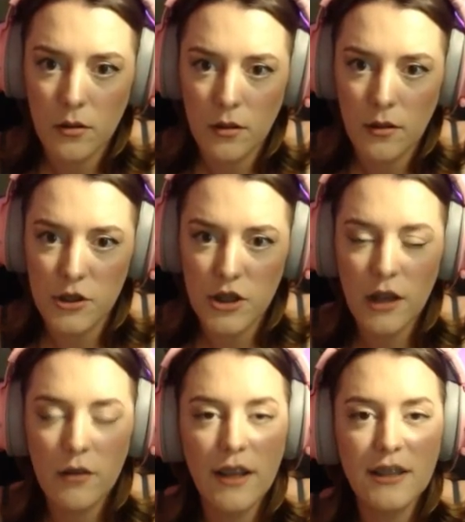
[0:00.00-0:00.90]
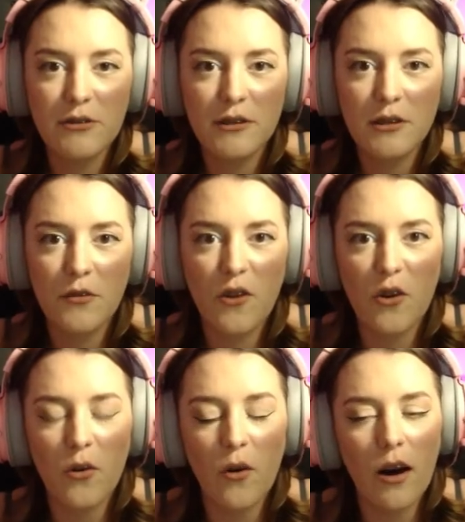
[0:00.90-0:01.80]
The generator is
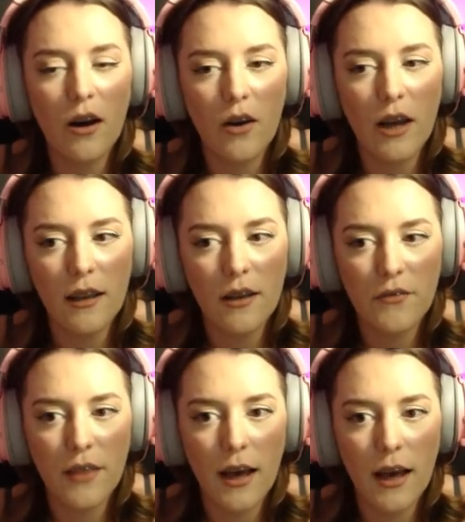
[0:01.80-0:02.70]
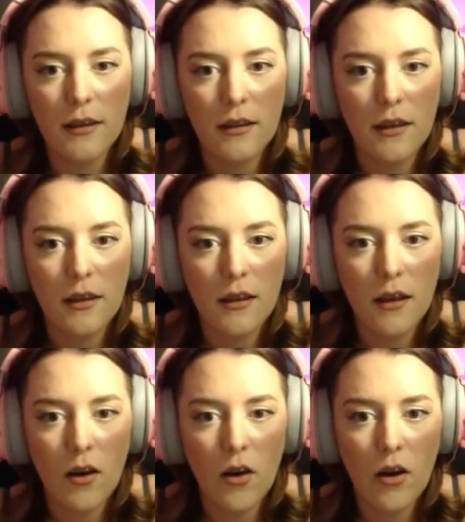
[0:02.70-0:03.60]
full. Oh, I love that.
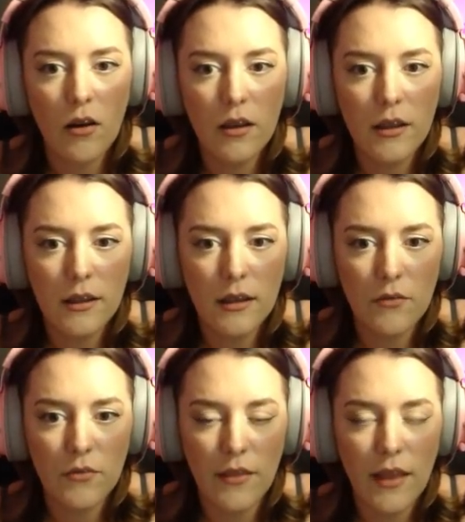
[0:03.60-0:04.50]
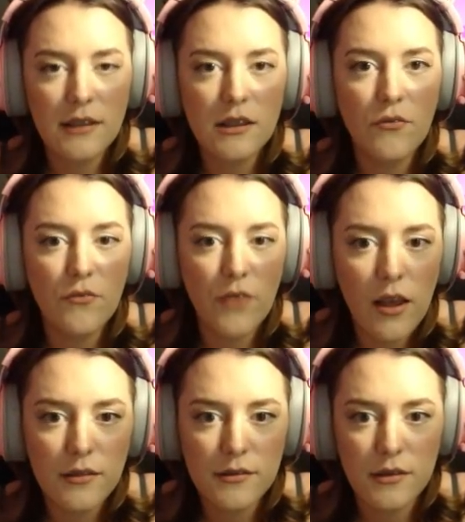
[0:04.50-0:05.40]
I love that. That is the
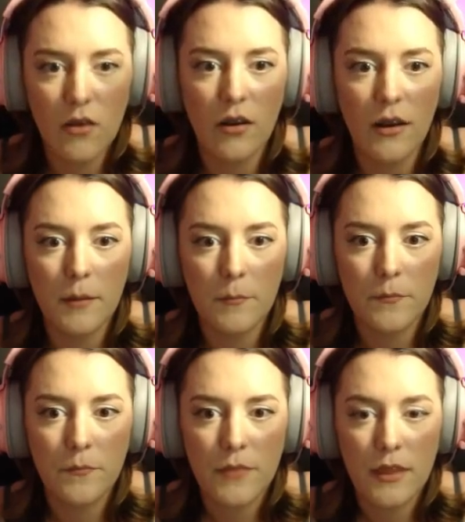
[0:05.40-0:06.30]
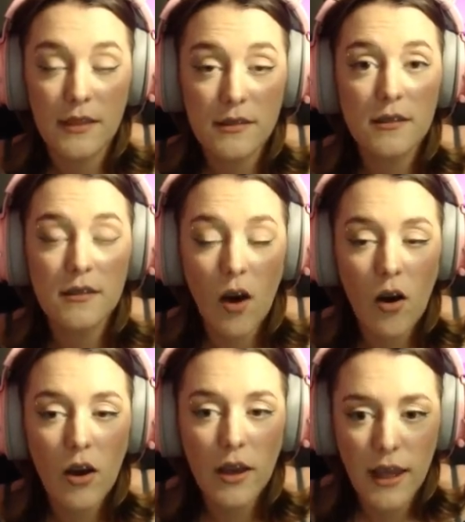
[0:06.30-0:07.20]
first time this
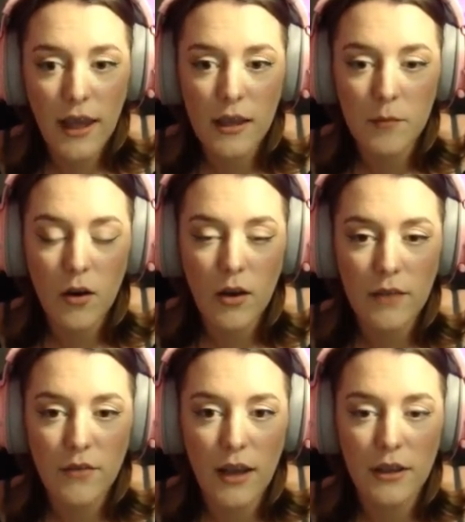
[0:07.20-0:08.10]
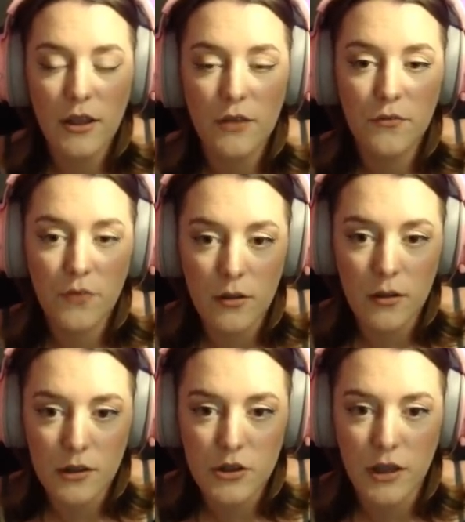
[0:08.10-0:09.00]
entire game I have had a
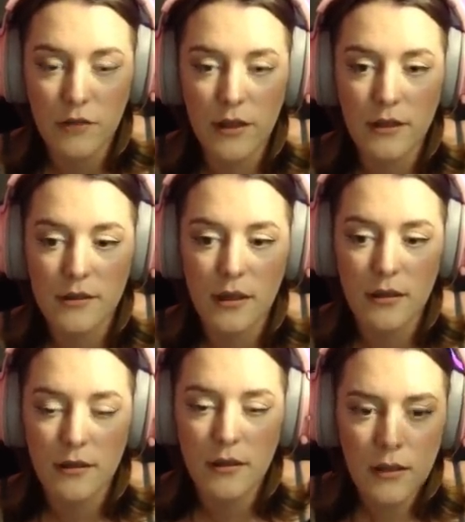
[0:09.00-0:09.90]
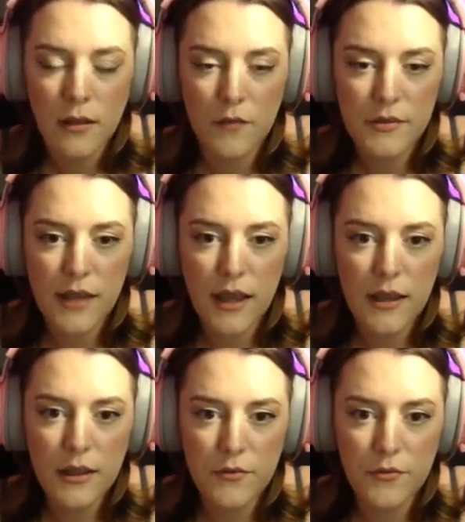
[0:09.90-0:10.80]
full generator. I've
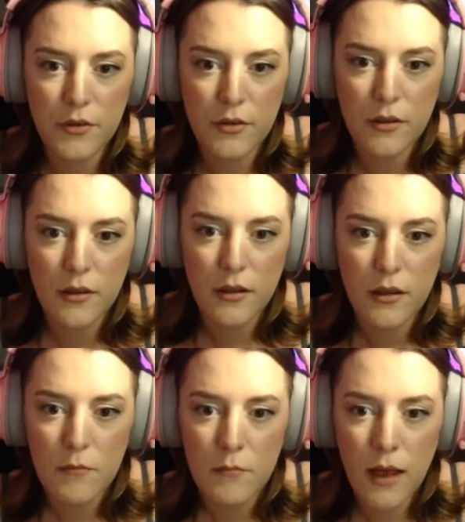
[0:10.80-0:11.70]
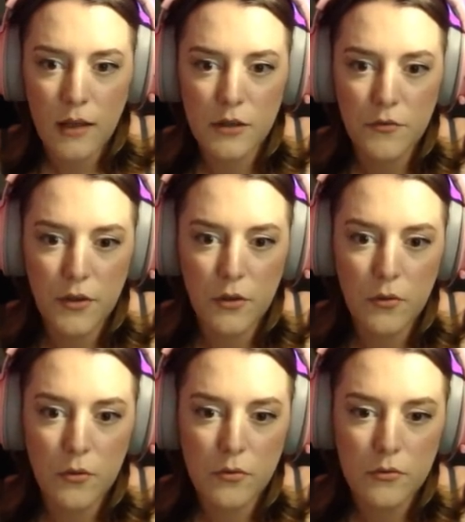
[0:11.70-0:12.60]
saved. Max fuel.